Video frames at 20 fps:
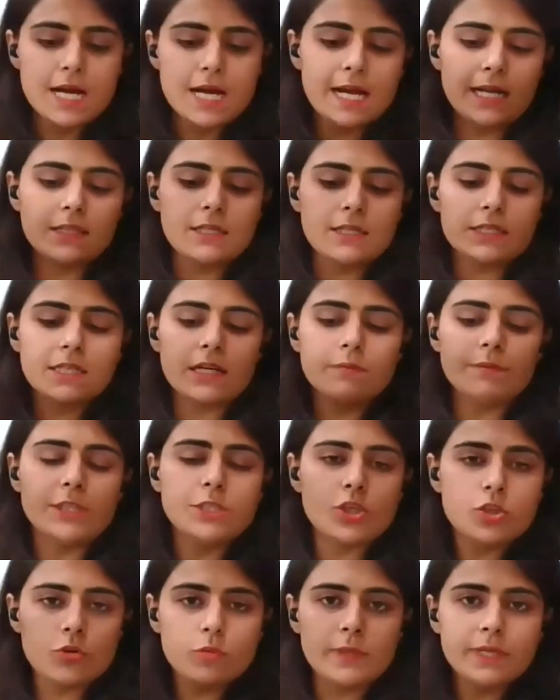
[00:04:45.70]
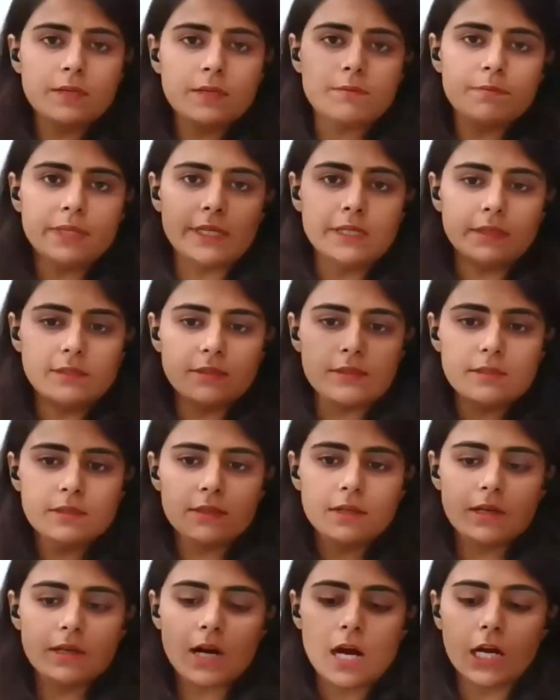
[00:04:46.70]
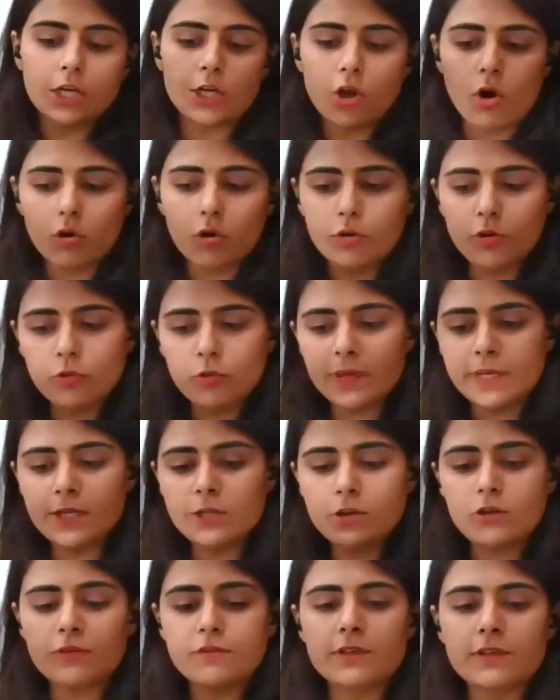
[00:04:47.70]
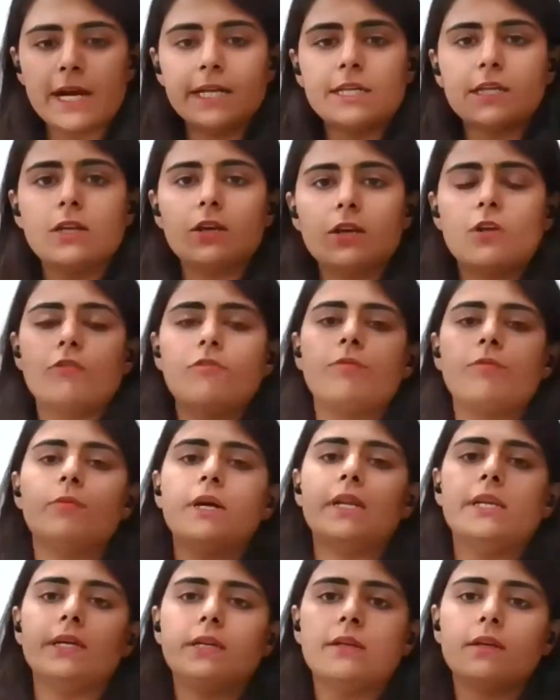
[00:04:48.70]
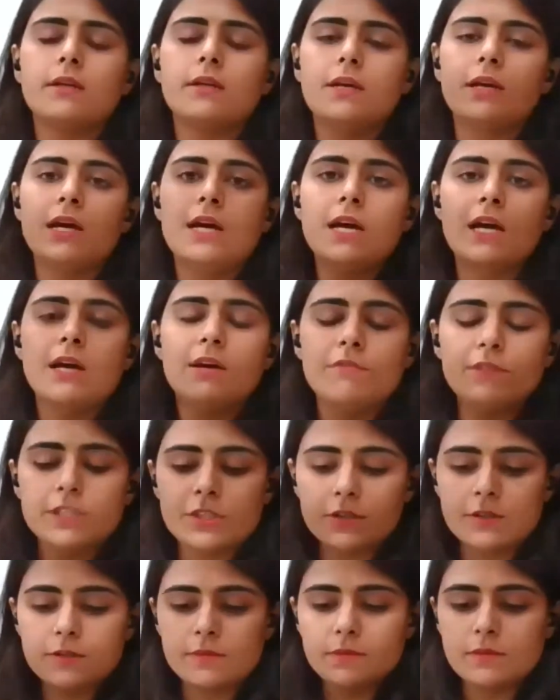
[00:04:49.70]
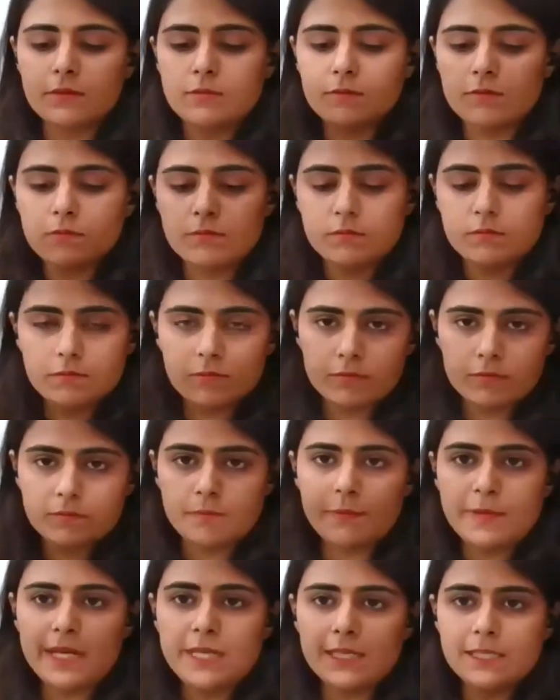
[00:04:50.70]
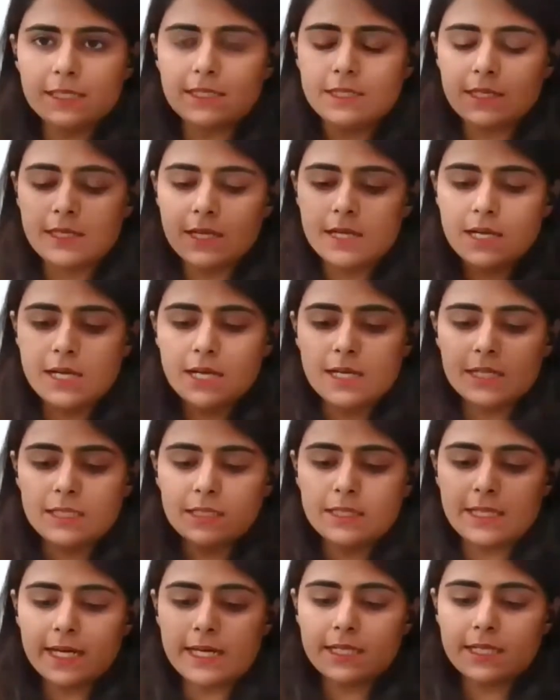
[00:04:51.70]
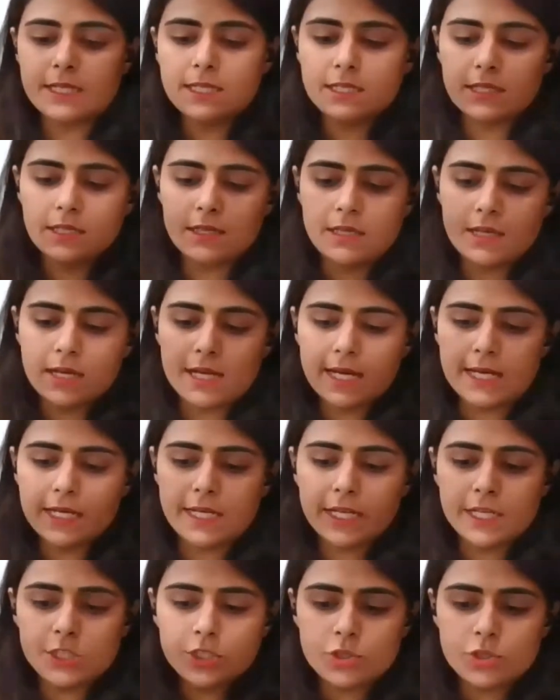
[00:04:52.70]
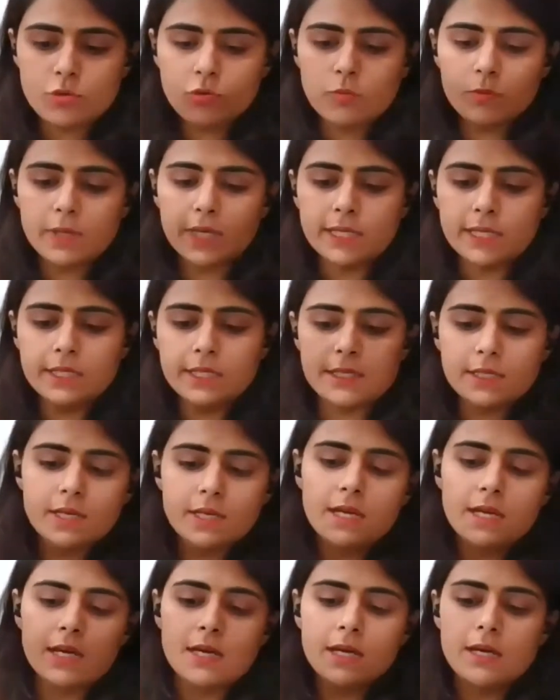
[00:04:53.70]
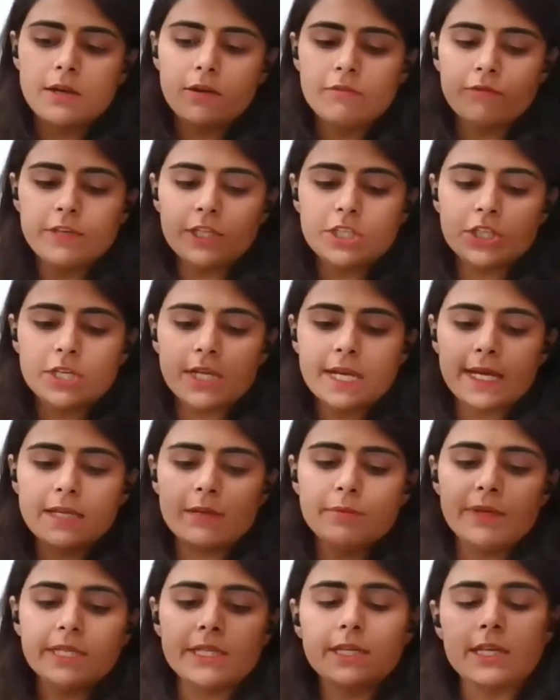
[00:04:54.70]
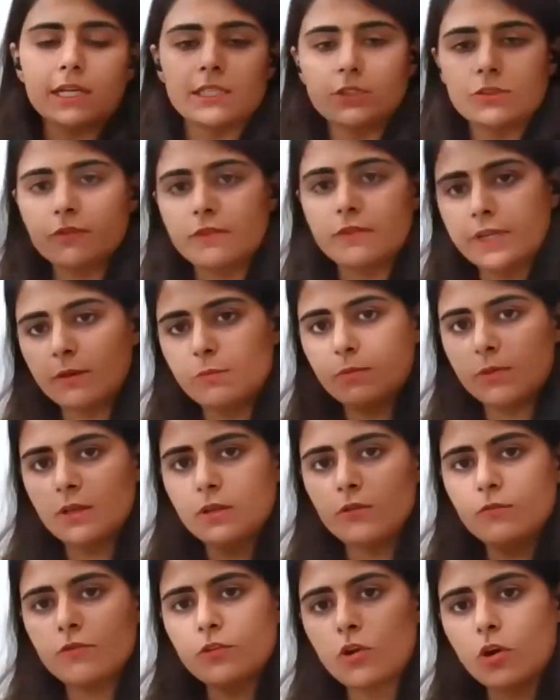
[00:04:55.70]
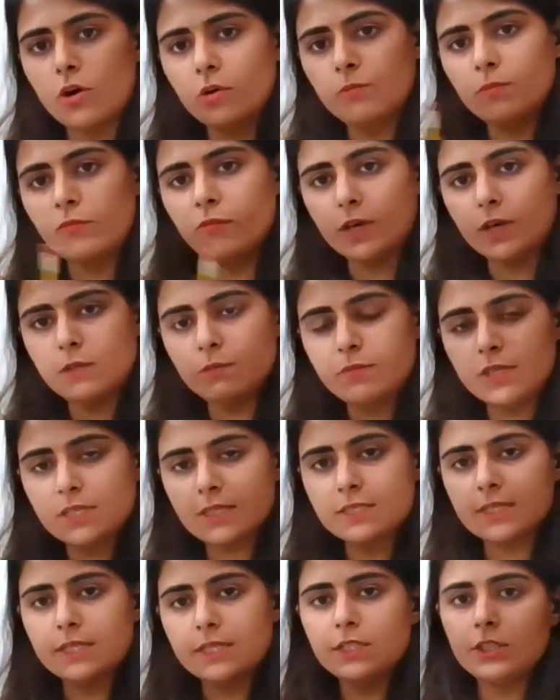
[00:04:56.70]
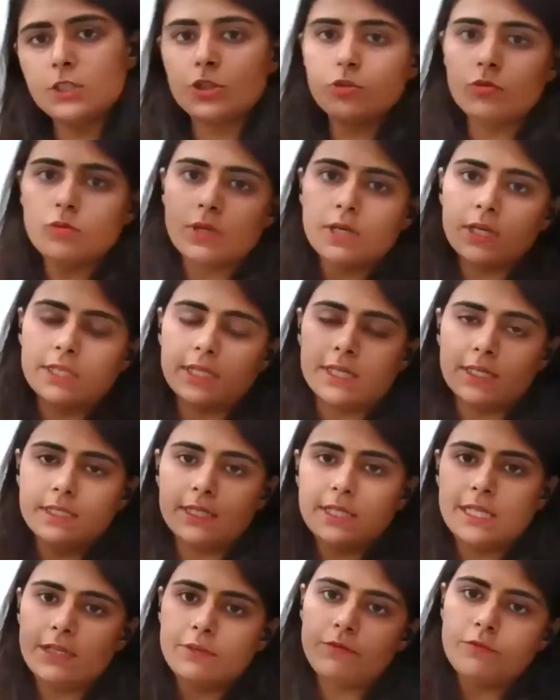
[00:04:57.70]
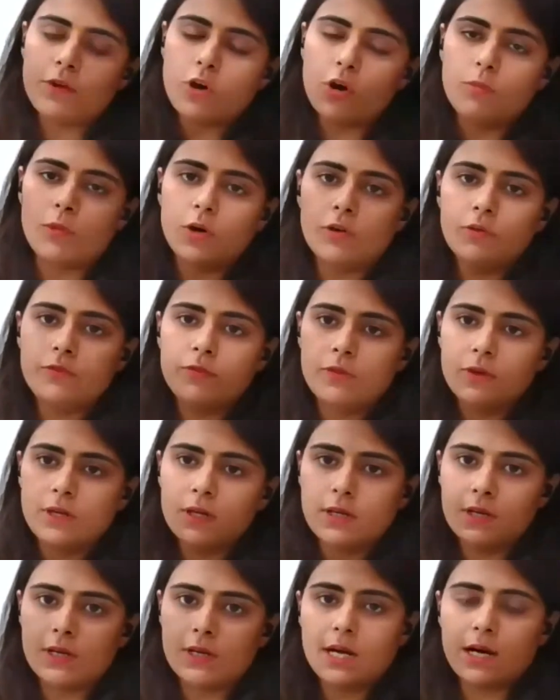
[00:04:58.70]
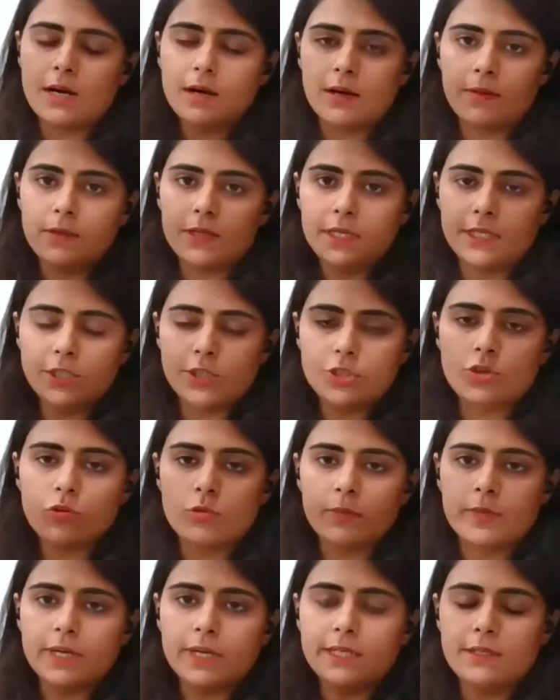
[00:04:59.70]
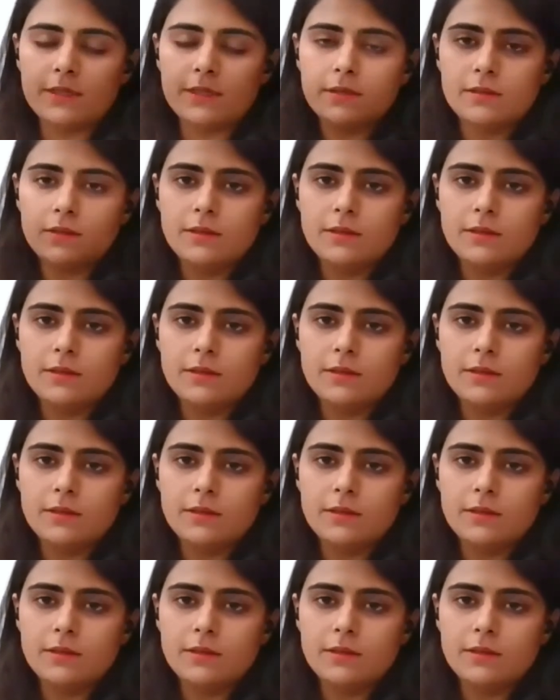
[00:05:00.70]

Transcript: And the term instrument means a document of title of money, which means that an instrument which can be transferable from one person to another in form of instrument,